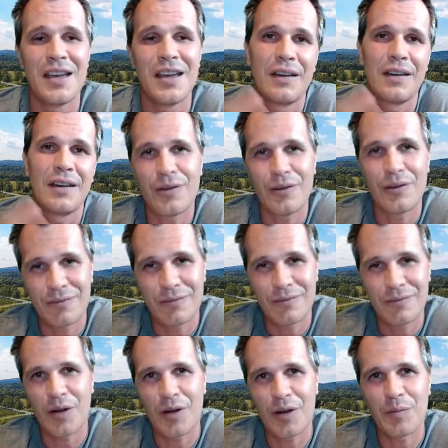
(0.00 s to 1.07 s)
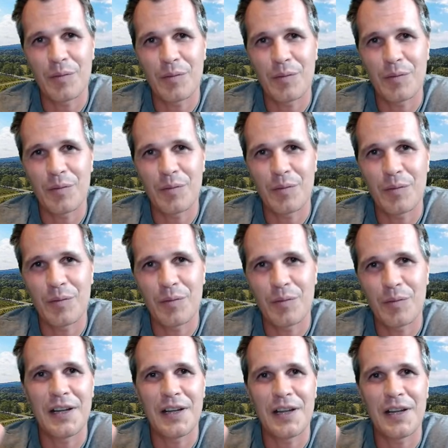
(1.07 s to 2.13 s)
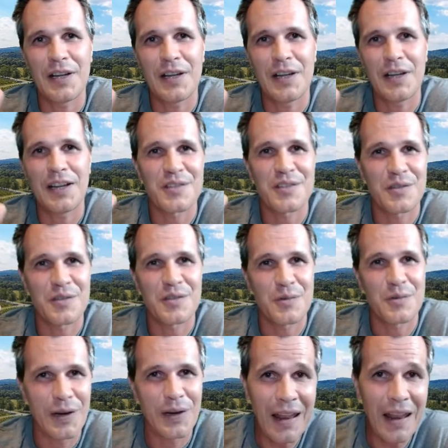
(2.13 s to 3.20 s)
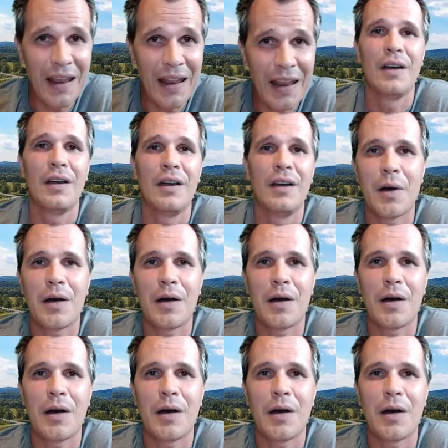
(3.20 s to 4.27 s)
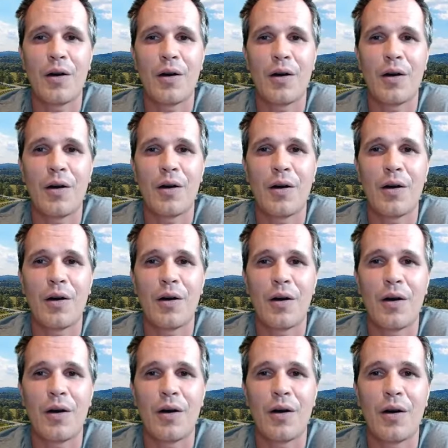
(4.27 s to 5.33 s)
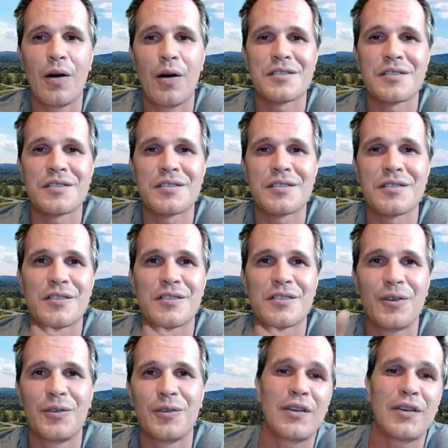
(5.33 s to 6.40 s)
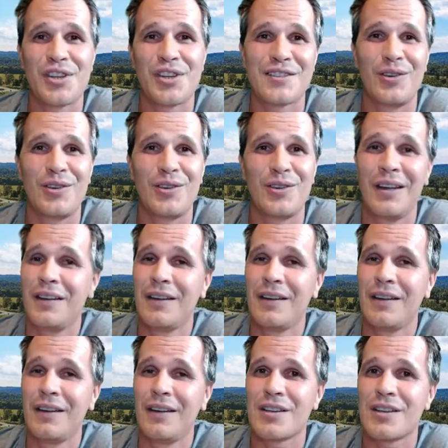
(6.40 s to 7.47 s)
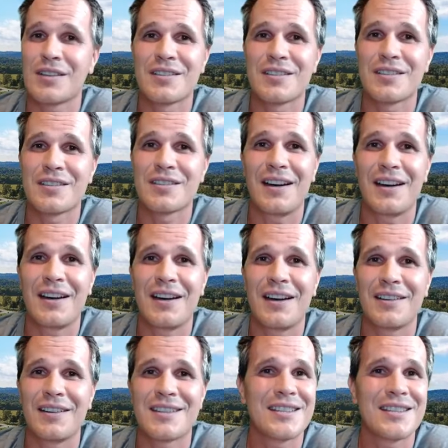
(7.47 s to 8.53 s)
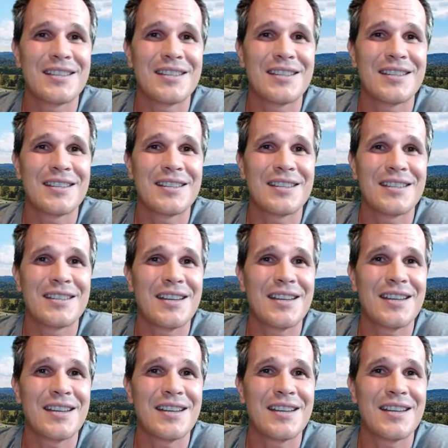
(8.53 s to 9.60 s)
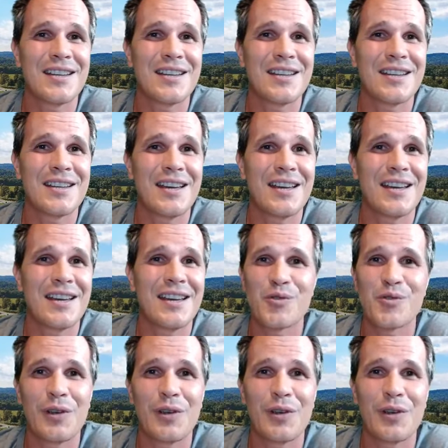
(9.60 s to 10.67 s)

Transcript: God bless. We love all of you from the bottom of our hearts. So have a great evening, and we'll chat soon. Just 6 days and 23 hours to wait, but I'll see you soon.